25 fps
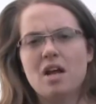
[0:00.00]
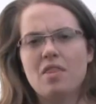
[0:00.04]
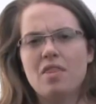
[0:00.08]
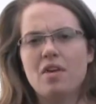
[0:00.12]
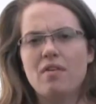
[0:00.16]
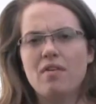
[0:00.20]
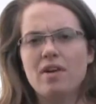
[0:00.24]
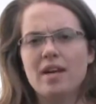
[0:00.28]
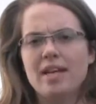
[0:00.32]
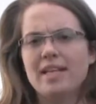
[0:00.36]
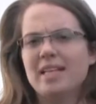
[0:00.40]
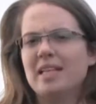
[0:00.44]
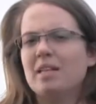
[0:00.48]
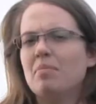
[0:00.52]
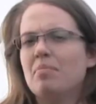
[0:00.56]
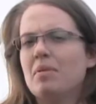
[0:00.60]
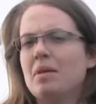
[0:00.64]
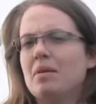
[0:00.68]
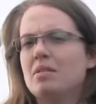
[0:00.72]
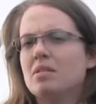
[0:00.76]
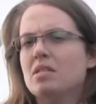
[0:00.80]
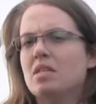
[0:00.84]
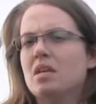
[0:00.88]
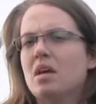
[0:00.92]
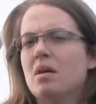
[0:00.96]
They're a little
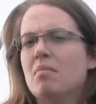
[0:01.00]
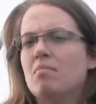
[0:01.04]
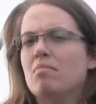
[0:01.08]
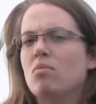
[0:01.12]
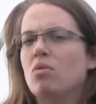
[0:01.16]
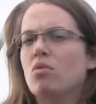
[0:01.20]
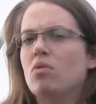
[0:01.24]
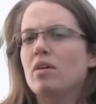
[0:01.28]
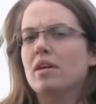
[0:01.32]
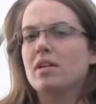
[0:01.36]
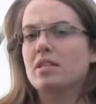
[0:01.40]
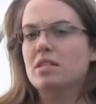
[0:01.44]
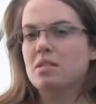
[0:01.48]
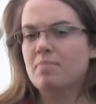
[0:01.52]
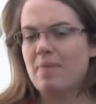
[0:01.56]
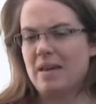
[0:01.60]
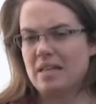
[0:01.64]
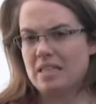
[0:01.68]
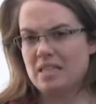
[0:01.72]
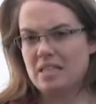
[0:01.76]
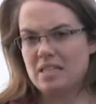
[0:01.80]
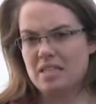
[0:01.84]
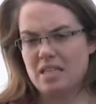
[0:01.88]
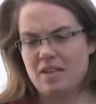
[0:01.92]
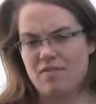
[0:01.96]
bit more
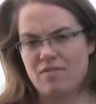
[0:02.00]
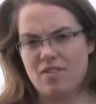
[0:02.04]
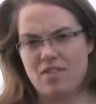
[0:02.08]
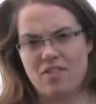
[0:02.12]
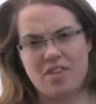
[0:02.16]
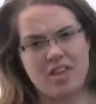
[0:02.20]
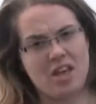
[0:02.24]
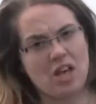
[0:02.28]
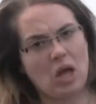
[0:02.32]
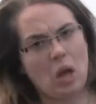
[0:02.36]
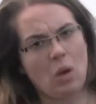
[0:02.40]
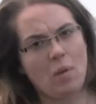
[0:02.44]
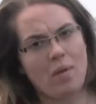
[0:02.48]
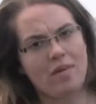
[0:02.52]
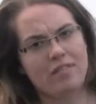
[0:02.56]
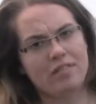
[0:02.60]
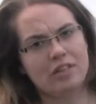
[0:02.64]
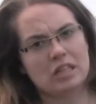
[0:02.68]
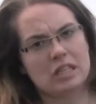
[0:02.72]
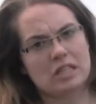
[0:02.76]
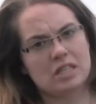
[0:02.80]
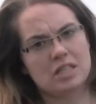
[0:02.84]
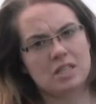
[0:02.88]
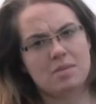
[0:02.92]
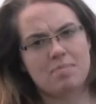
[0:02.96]
expensive than the
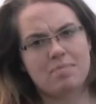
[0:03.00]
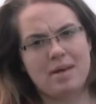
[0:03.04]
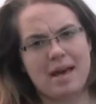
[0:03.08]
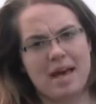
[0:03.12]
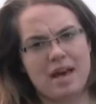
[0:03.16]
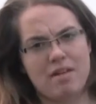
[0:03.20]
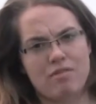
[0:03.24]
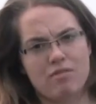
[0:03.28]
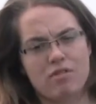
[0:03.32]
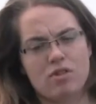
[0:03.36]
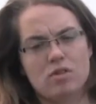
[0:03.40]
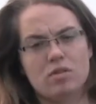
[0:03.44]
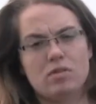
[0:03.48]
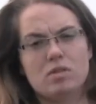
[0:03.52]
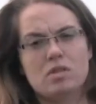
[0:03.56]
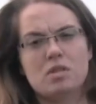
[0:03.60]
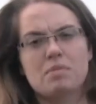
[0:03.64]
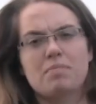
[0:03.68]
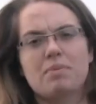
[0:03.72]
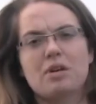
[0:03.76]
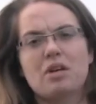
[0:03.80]
equivalent bare roots